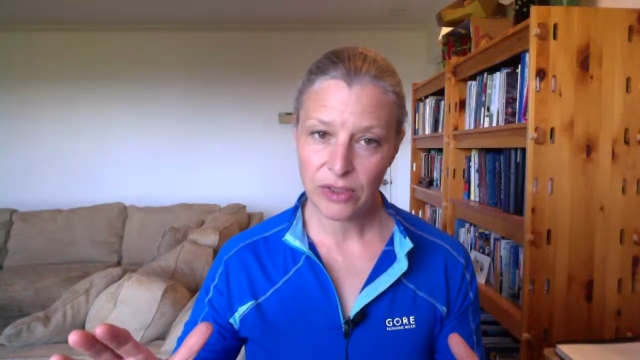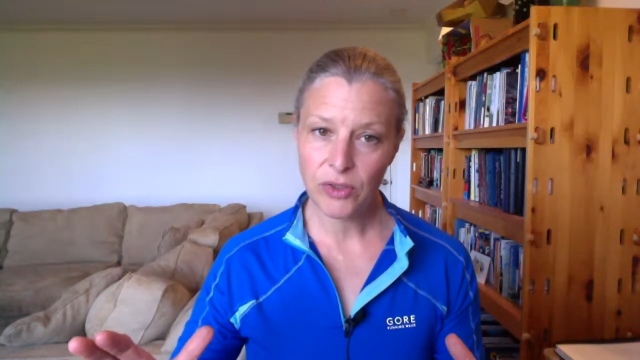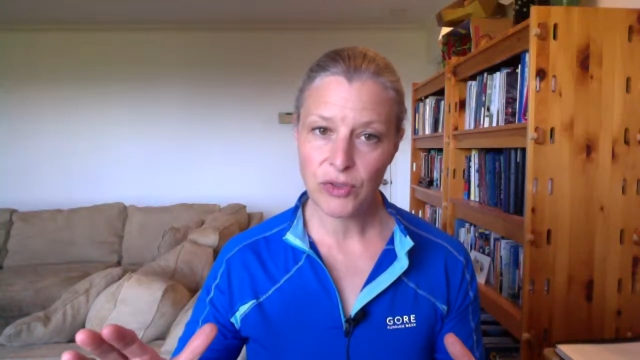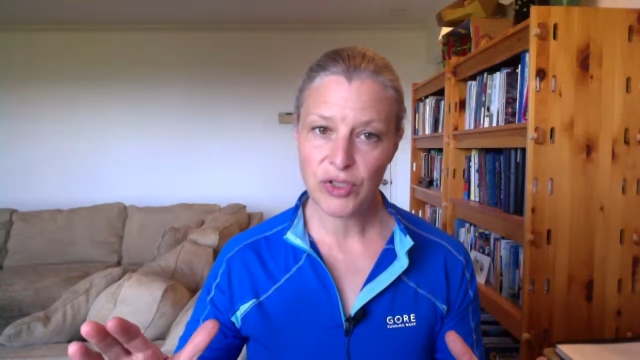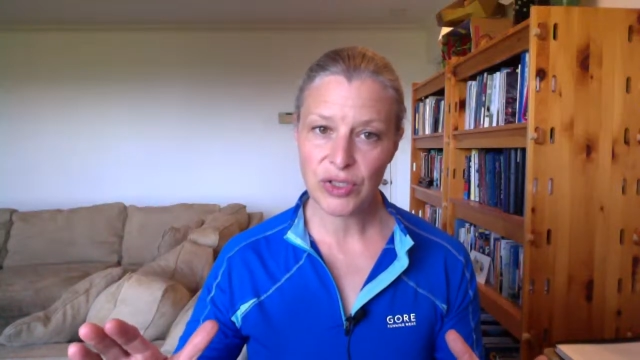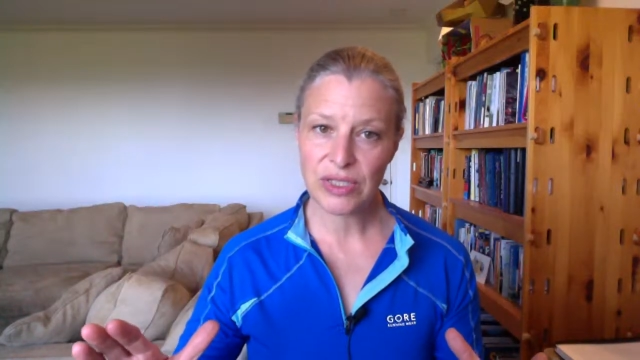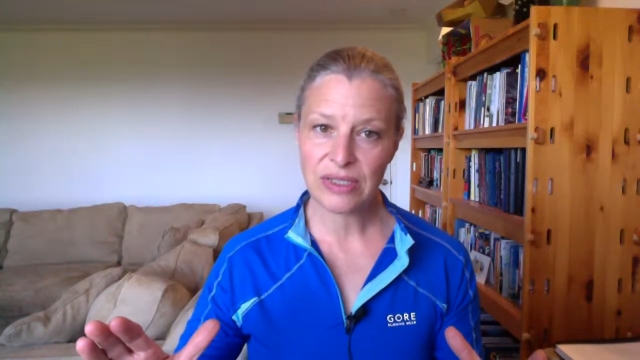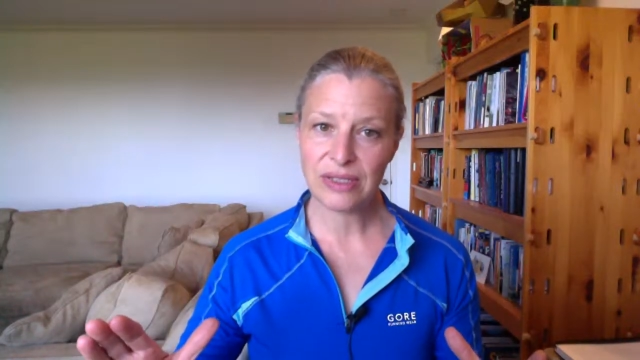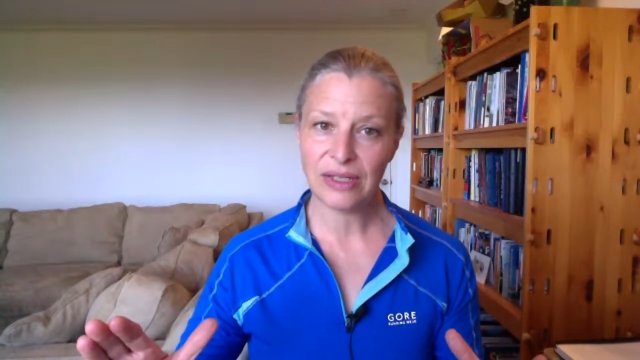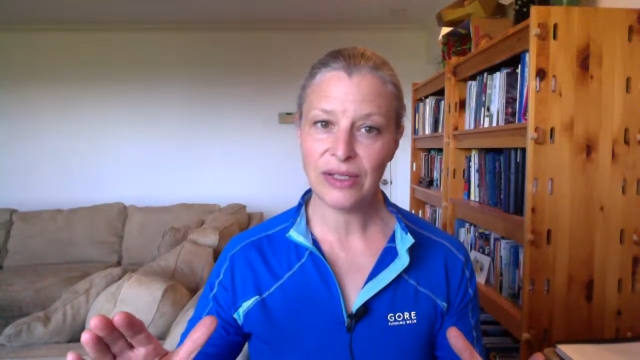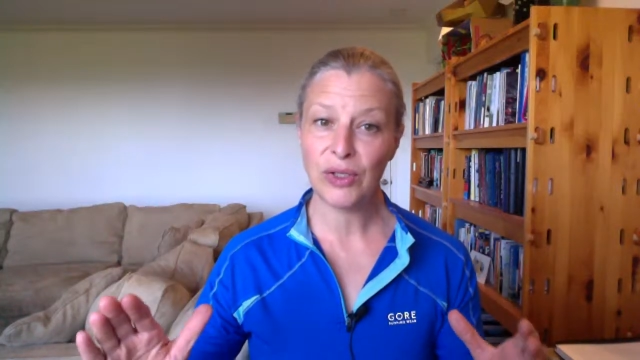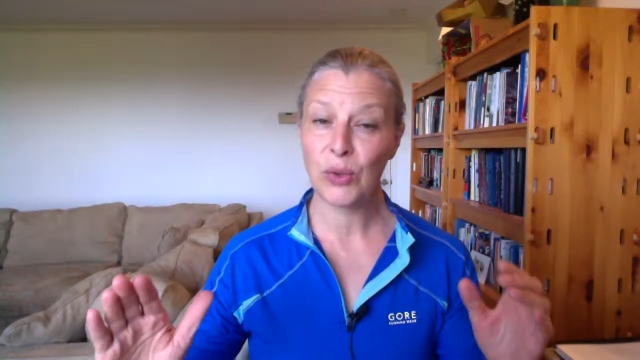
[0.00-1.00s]
you should
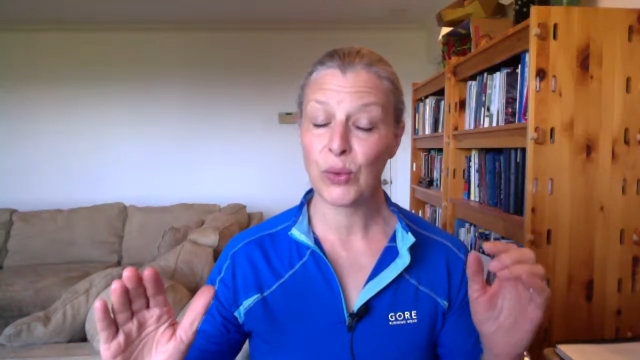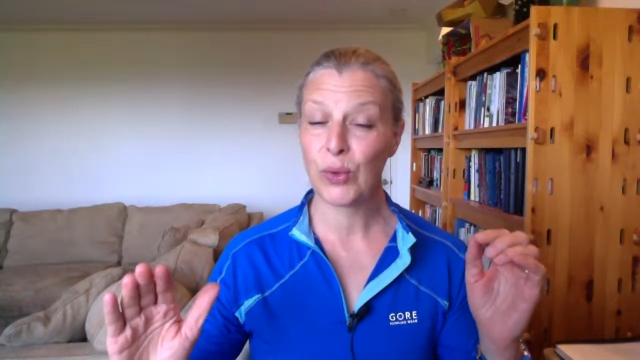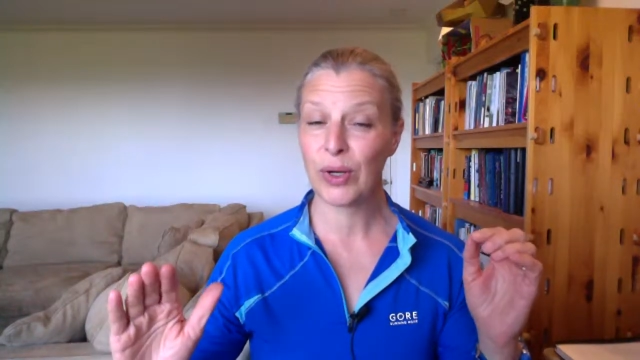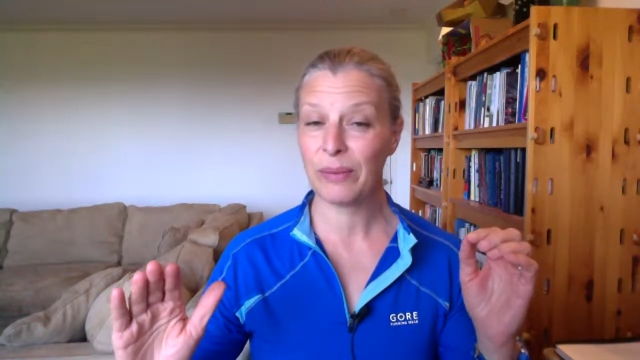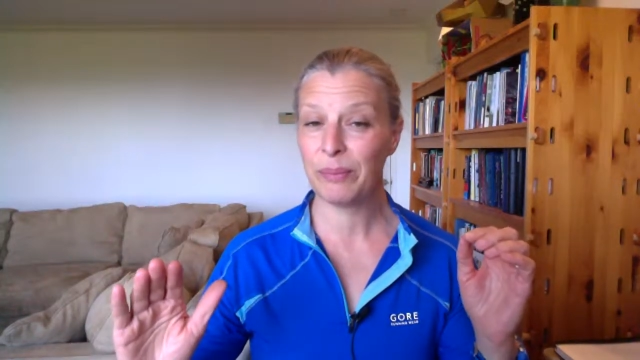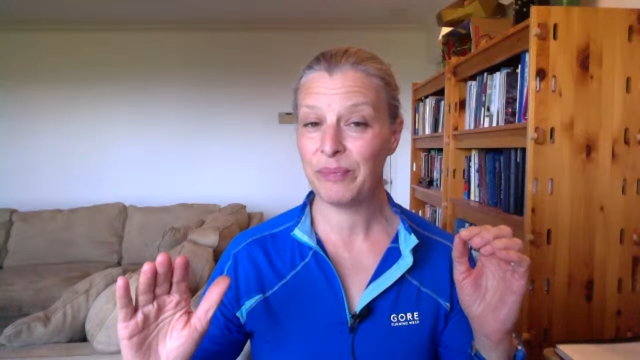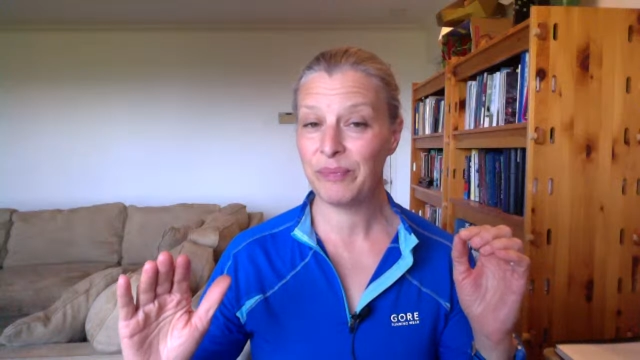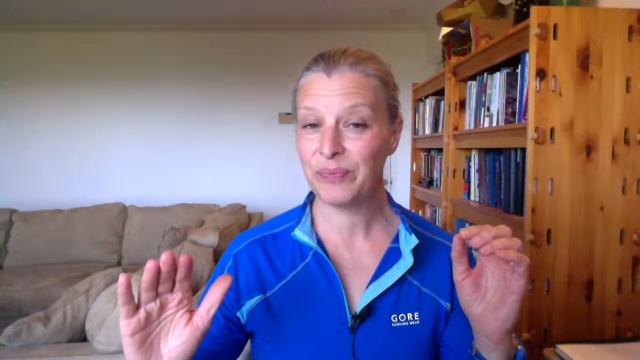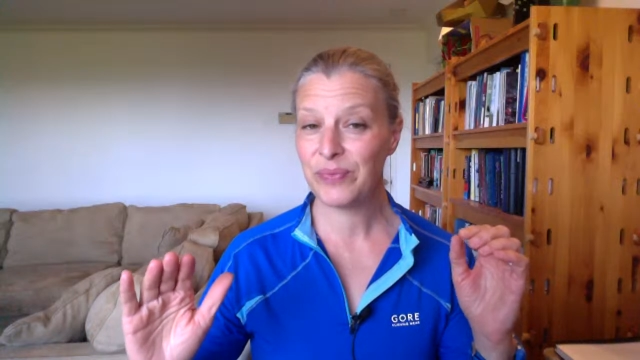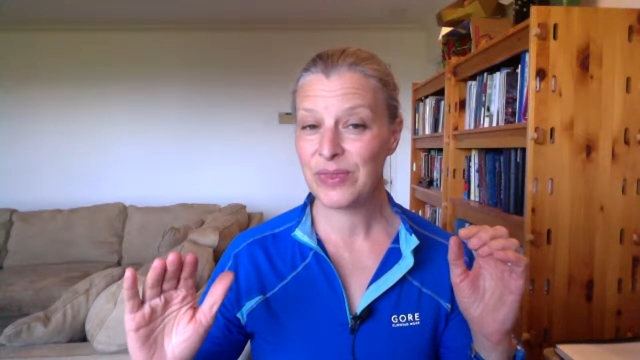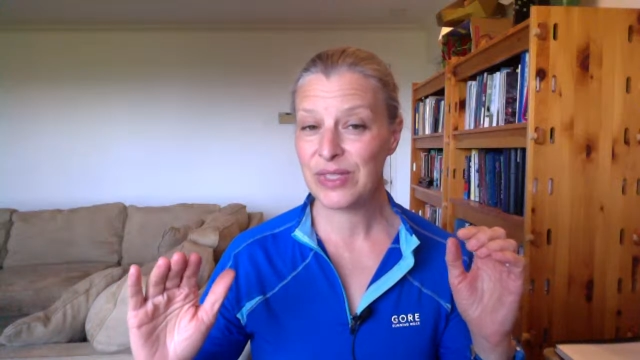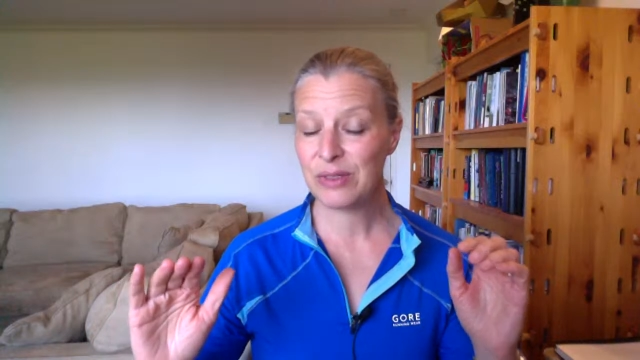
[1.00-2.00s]
see your
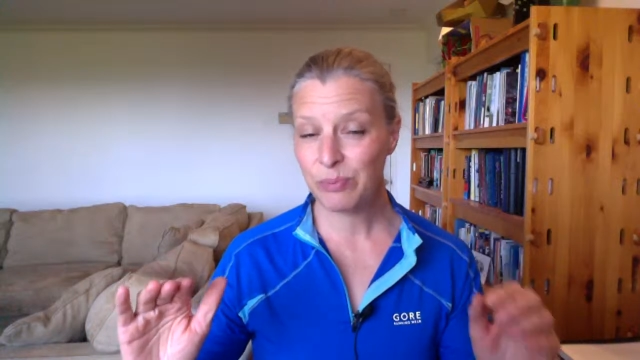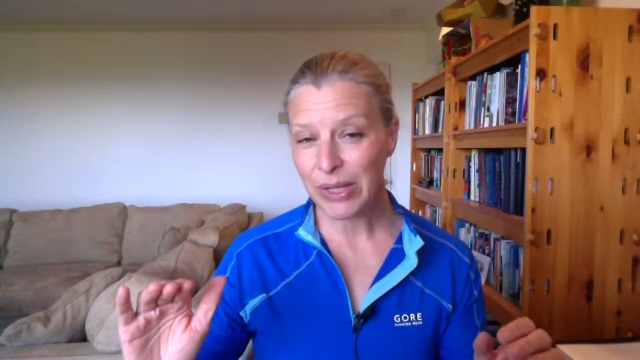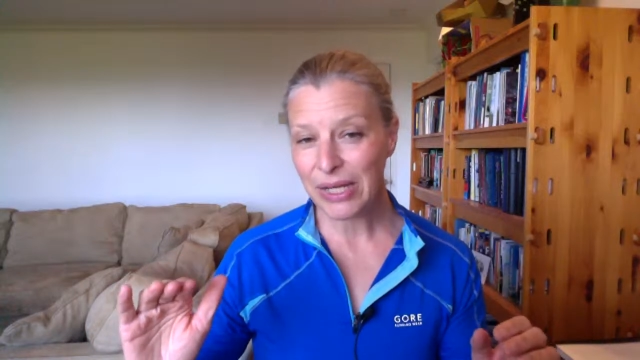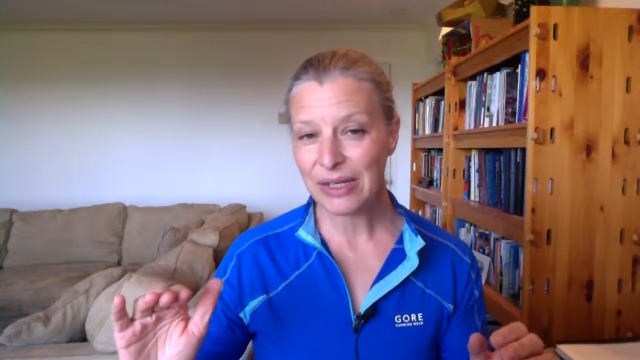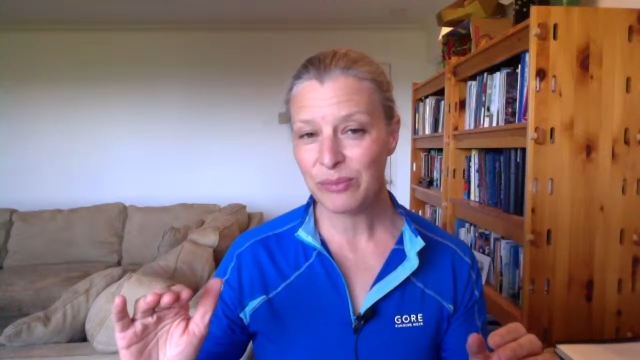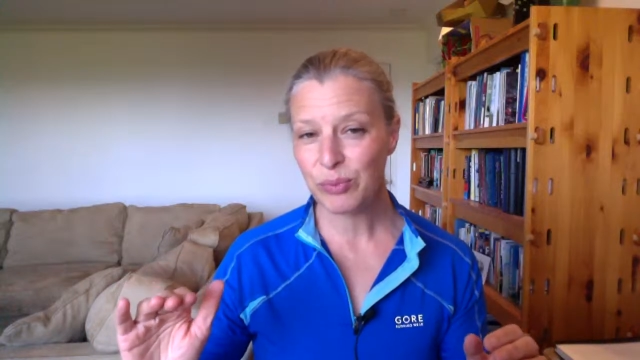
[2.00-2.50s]
speed